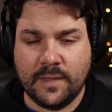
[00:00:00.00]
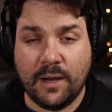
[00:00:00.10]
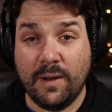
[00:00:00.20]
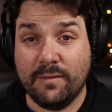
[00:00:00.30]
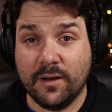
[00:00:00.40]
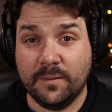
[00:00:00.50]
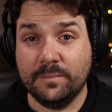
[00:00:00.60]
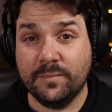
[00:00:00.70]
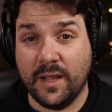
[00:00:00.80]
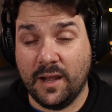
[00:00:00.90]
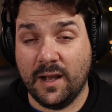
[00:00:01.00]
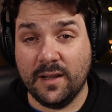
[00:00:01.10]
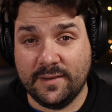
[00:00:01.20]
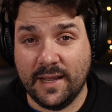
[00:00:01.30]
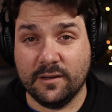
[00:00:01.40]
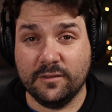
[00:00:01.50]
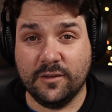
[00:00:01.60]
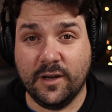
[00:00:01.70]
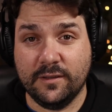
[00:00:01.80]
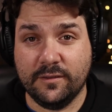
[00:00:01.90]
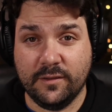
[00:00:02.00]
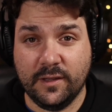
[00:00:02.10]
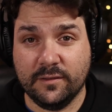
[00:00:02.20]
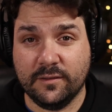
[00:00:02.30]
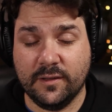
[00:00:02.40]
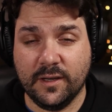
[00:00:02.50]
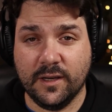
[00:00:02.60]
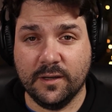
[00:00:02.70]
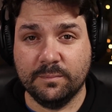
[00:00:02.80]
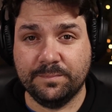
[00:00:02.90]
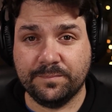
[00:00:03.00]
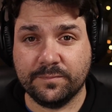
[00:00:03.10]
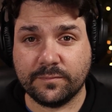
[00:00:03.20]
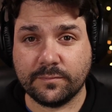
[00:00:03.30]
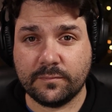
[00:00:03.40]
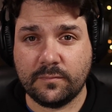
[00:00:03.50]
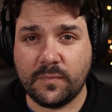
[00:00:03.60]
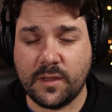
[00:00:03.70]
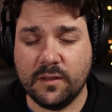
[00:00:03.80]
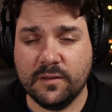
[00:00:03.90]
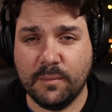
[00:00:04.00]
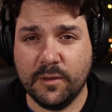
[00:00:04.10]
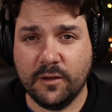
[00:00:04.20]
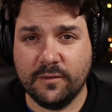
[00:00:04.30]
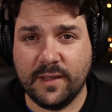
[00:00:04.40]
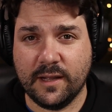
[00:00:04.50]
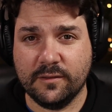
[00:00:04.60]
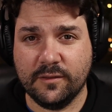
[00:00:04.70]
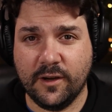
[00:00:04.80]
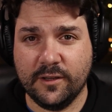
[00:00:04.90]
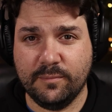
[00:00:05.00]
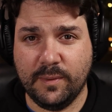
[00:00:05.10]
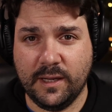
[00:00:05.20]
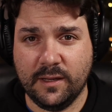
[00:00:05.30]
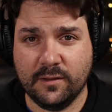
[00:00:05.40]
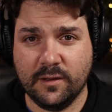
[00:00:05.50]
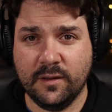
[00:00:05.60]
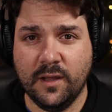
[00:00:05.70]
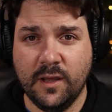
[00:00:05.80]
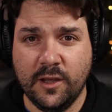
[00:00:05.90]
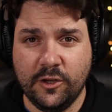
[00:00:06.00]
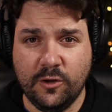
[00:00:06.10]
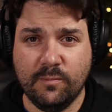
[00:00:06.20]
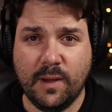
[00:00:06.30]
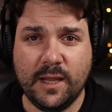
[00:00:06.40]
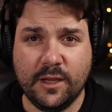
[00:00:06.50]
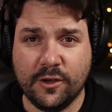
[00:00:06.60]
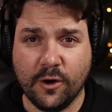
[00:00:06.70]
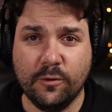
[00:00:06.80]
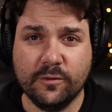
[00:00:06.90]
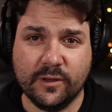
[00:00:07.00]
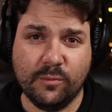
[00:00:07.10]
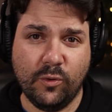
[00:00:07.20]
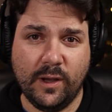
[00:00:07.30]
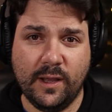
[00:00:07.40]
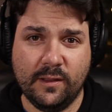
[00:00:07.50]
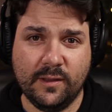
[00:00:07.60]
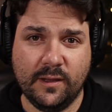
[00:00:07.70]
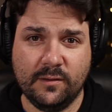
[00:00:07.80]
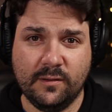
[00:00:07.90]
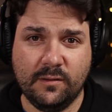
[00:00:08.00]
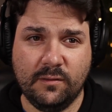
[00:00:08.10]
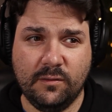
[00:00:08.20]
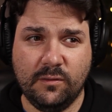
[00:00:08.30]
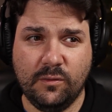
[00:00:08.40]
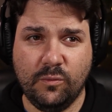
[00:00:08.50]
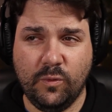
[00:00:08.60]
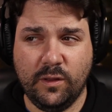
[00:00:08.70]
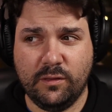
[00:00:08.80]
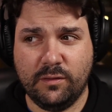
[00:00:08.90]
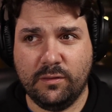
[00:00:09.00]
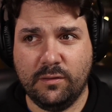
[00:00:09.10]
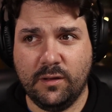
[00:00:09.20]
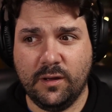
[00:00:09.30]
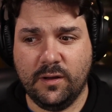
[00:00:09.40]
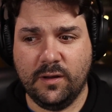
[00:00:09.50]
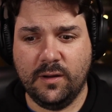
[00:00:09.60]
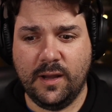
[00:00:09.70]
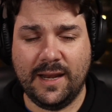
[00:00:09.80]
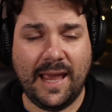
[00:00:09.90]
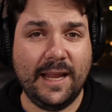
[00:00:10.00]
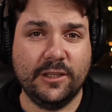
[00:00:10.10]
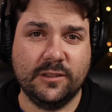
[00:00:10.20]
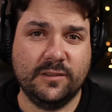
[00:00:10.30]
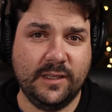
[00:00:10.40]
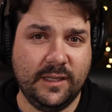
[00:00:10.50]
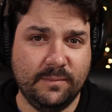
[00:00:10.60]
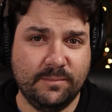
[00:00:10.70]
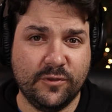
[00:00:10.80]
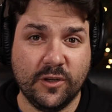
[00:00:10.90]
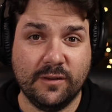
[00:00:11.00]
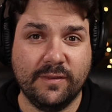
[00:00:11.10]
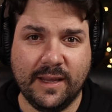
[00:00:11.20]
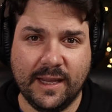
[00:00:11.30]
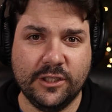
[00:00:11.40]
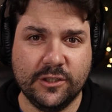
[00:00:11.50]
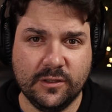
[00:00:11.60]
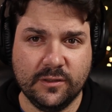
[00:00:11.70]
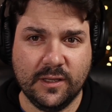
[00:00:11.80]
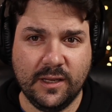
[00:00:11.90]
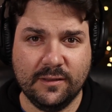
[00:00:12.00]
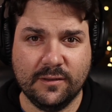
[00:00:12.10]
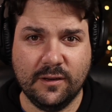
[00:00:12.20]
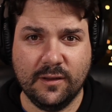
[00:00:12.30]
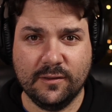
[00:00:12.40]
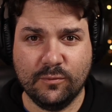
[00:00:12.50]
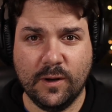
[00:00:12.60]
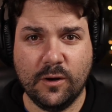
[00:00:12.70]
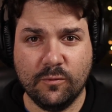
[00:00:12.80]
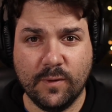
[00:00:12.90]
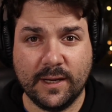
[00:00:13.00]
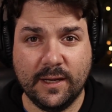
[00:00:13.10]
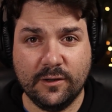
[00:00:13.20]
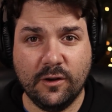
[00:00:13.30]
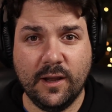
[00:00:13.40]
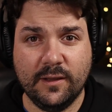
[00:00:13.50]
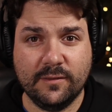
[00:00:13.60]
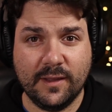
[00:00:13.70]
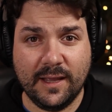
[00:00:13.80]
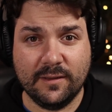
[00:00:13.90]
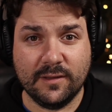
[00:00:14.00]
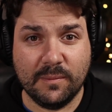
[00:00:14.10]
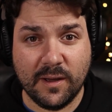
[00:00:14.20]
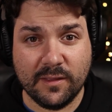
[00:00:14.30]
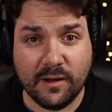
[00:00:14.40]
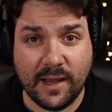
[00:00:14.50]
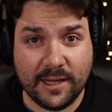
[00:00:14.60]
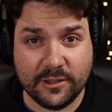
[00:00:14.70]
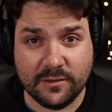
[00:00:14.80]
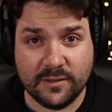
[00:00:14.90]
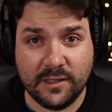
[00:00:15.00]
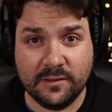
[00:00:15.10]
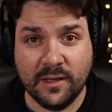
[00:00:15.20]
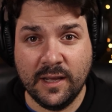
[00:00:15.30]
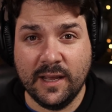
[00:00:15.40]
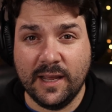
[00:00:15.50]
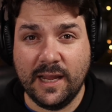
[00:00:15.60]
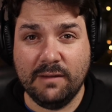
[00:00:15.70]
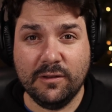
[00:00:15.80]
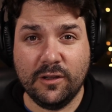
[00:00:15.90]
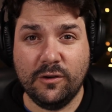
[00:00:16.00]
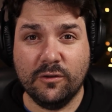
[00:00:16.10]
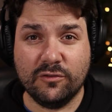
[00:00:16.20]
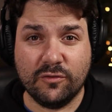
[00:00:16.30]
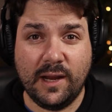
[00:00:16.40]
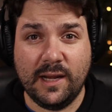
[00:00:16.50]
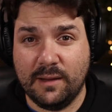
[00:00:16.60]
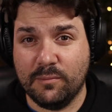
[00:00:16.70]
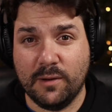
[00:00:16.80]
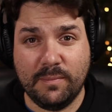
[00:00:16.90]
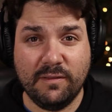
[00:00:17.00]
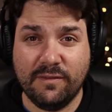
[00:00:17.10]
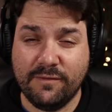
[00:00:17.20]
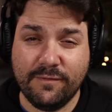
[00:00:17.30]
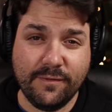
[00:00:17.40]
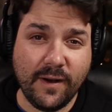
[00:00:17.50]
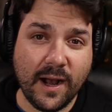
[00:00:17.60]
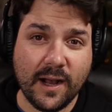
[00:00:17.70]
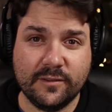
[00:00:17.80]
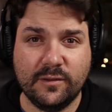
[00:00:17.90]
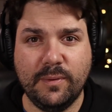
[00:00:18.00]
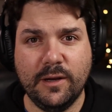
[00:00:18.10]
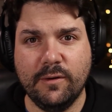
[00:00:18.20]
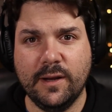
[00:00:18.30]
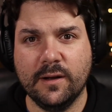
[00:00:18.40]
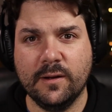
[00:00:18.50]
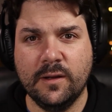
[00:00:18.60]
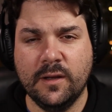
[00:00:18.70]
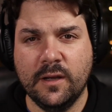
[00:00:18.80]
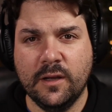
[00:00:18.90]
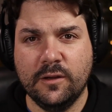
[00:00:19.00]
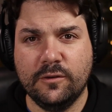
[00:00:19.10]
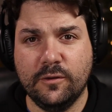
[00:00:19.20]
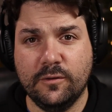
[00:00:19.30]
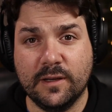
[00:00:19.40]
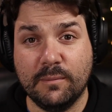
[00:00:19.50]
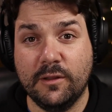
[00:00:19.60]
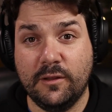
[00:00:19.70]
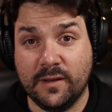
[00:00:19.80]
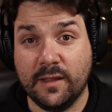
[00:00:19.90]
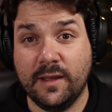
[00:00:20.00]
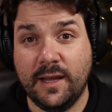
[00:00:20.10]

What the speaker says: However, there are downsides to this. Some of those downsides being that you may go somewhere that with an agency certification that isn't as well recognized as some other agencies. Even though your training might be far superior to some of these other